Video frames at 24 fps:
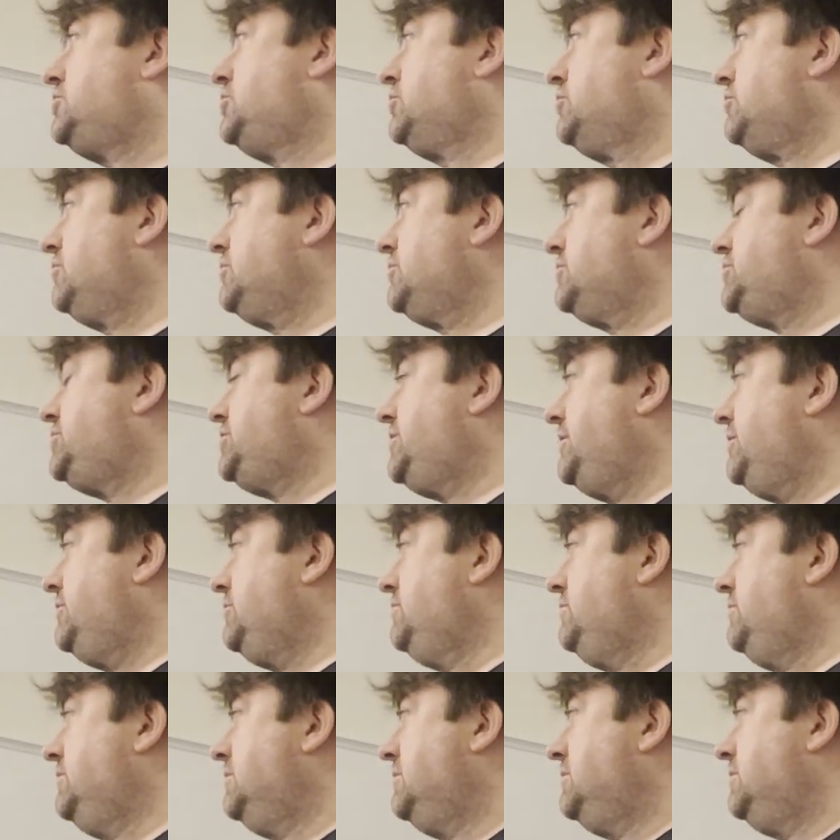
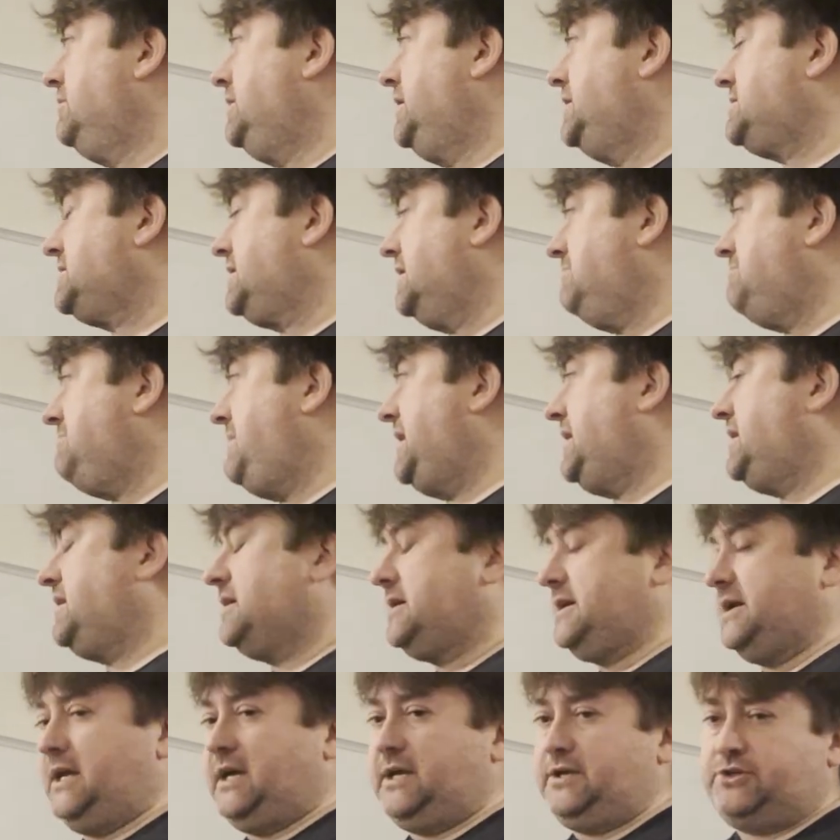to make a
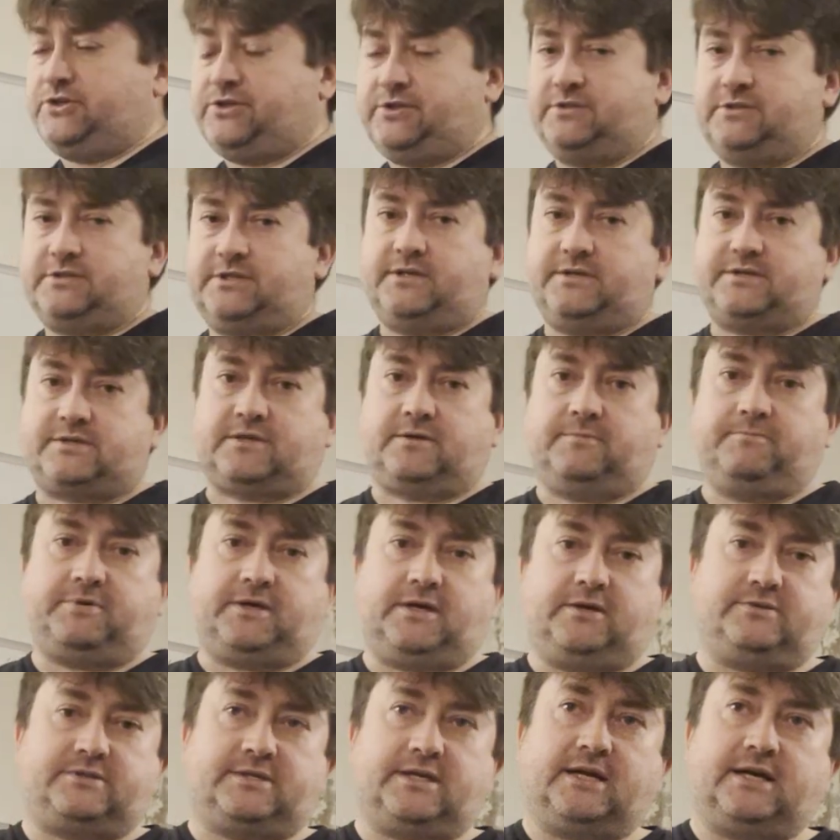connection to this
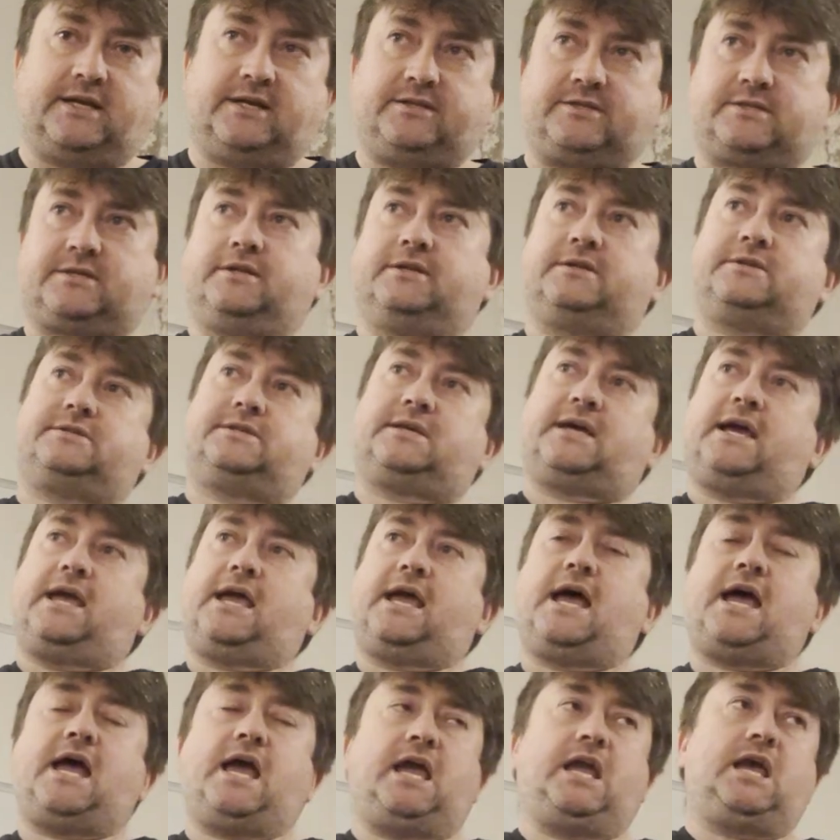computer, and it's going to say,
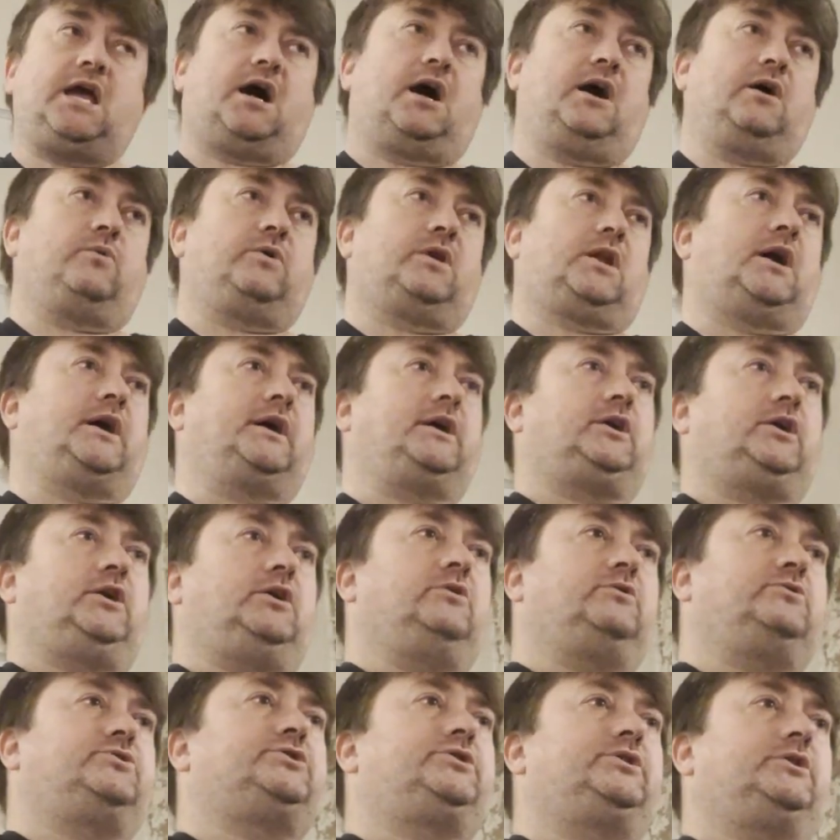hey, I would like
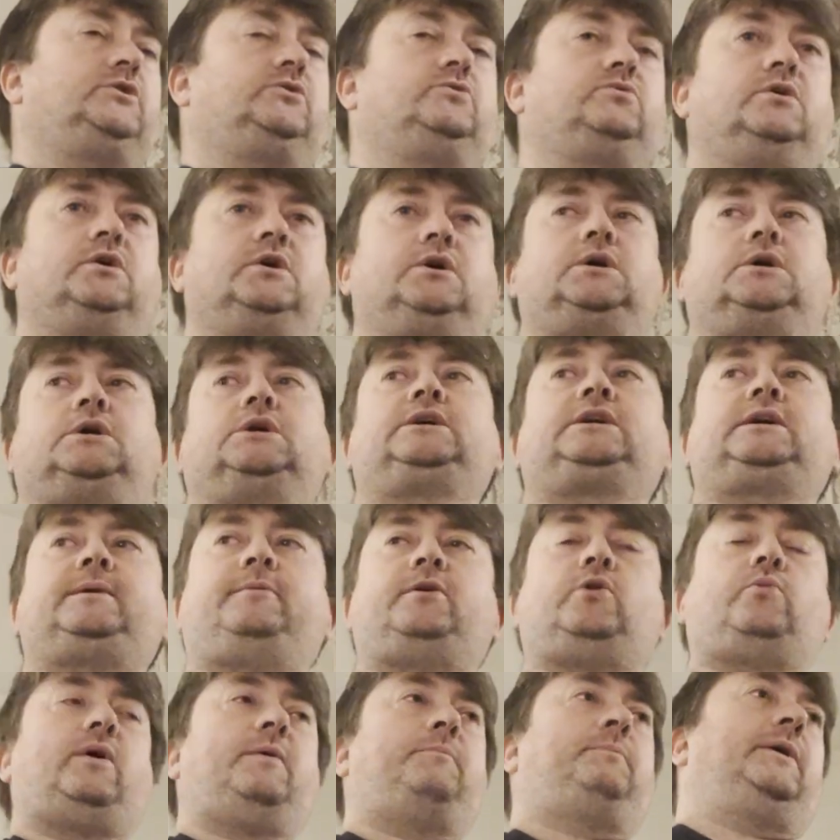you to give
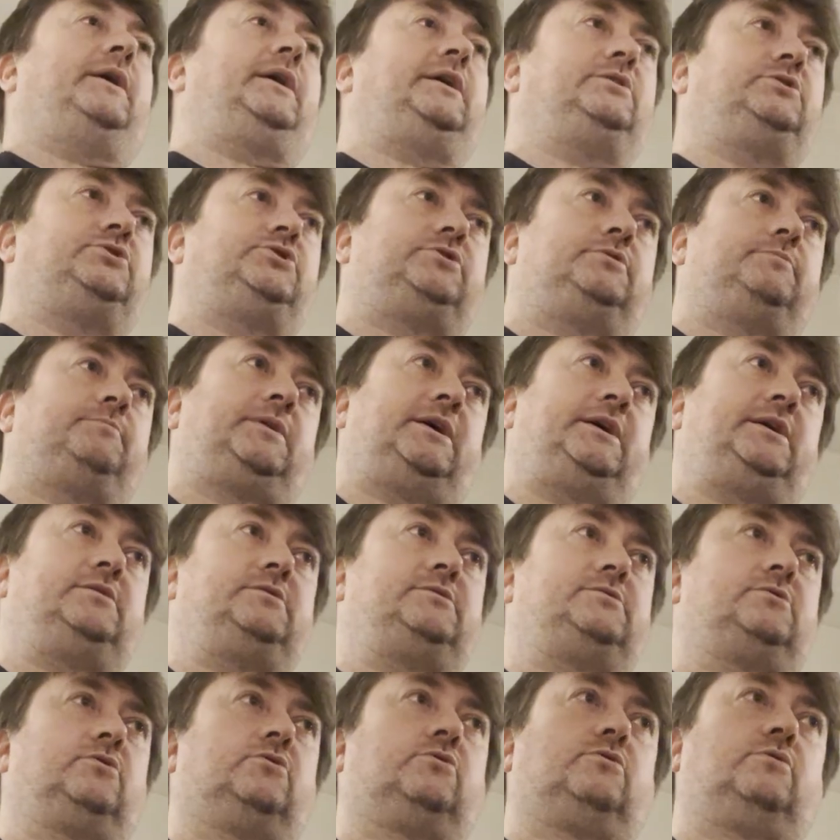me a web page,
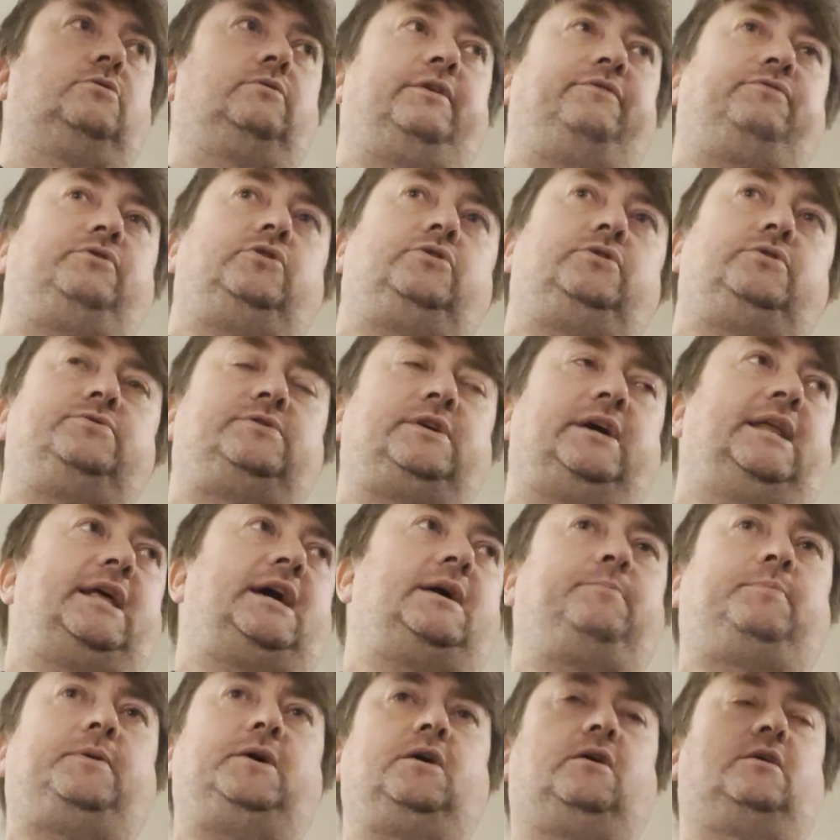please, or if you're using an
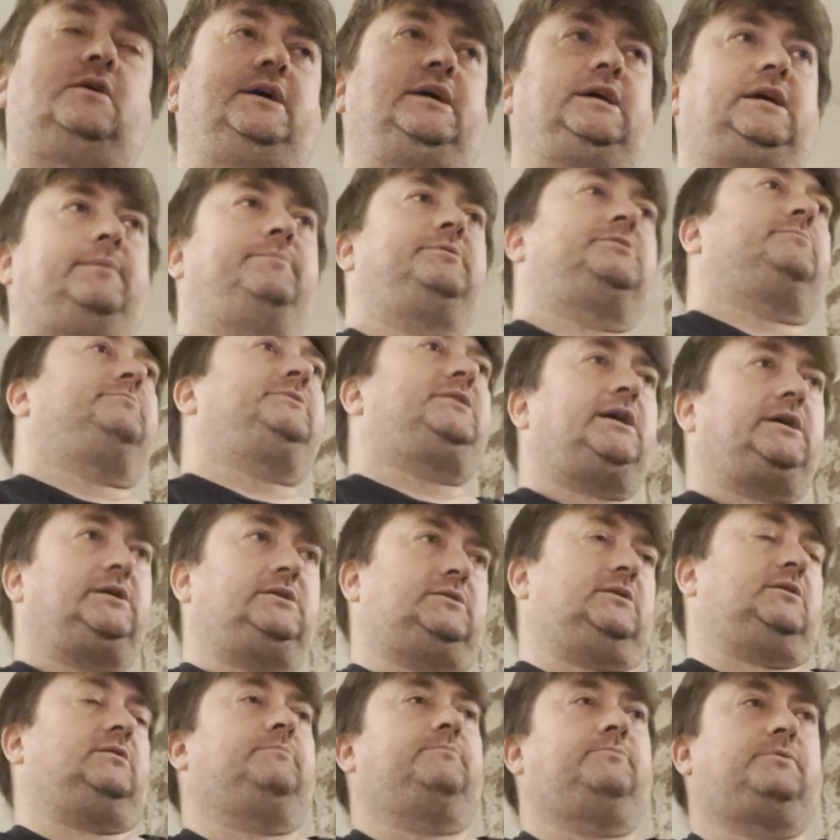API, give me some
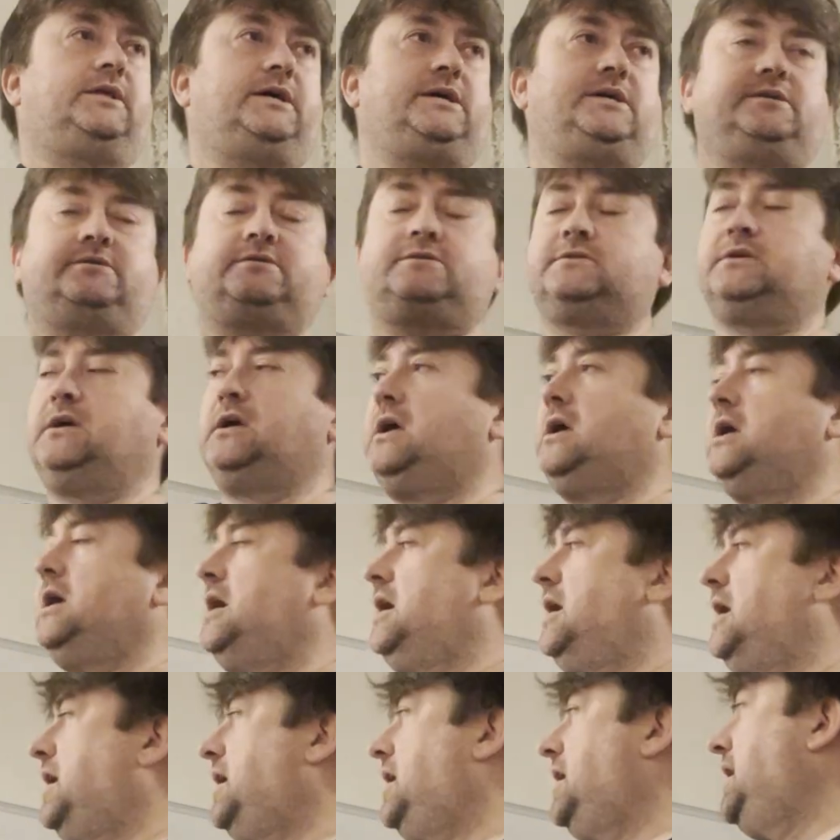data, please.
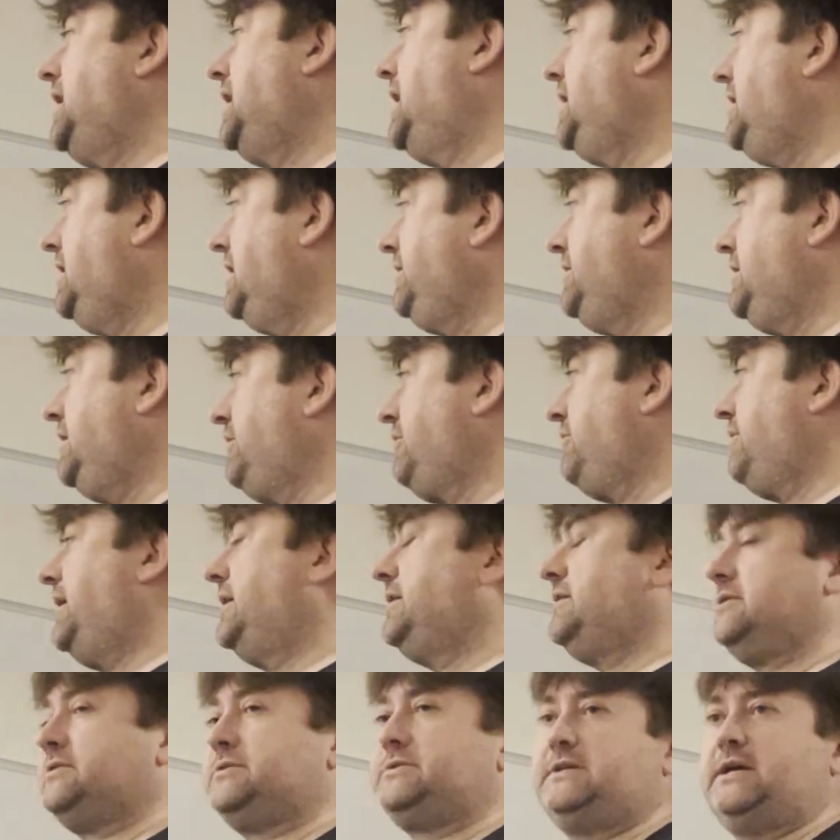And then the other
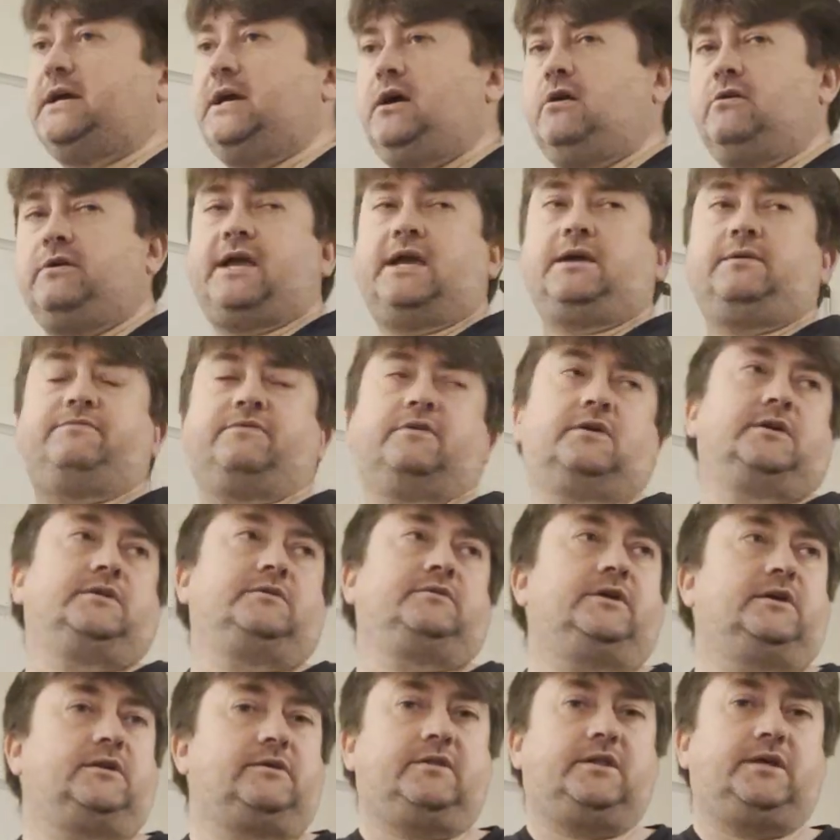end will say, okay, fine,
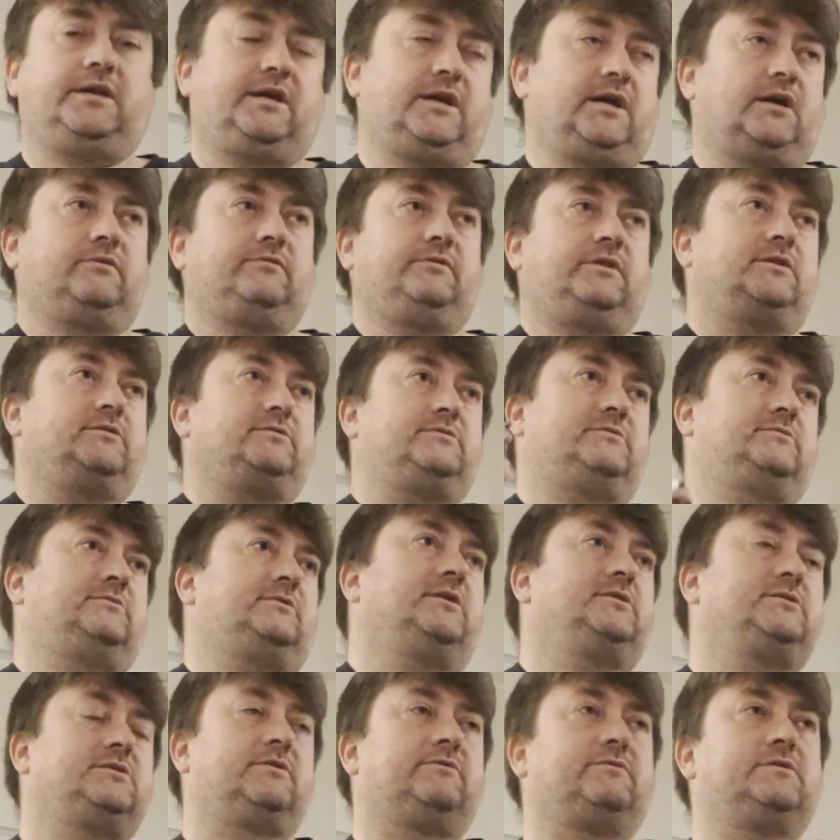there you go,
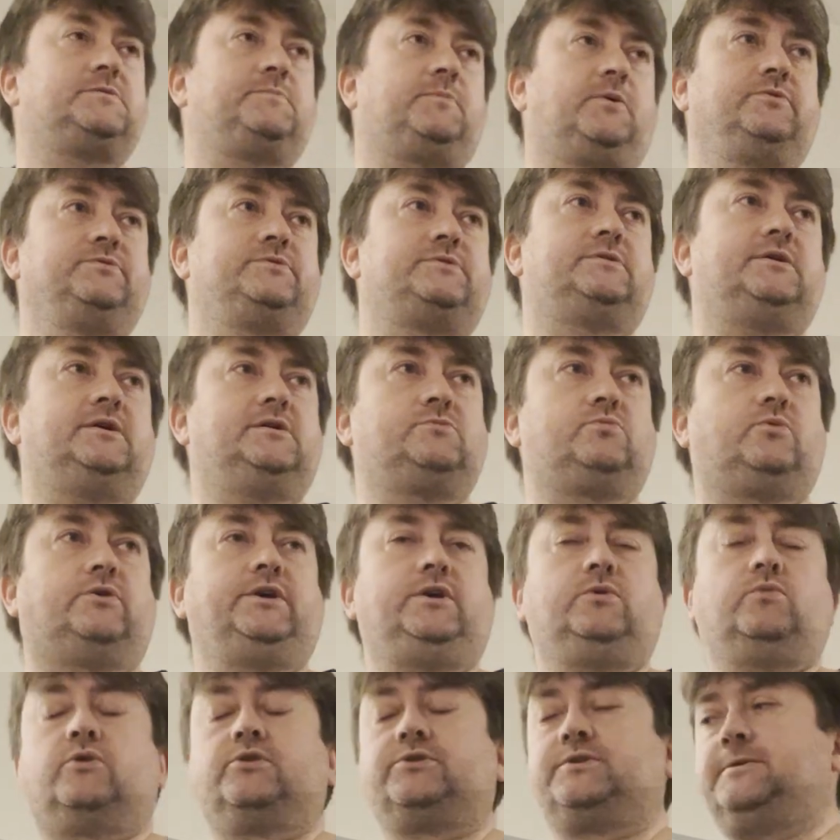there's a response, there's what
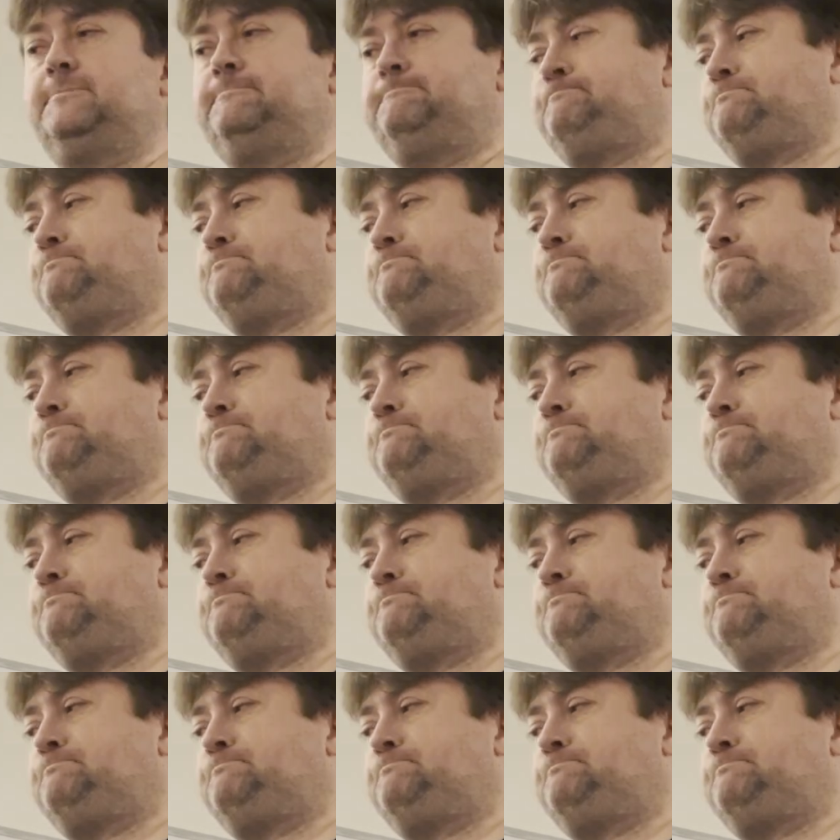you want.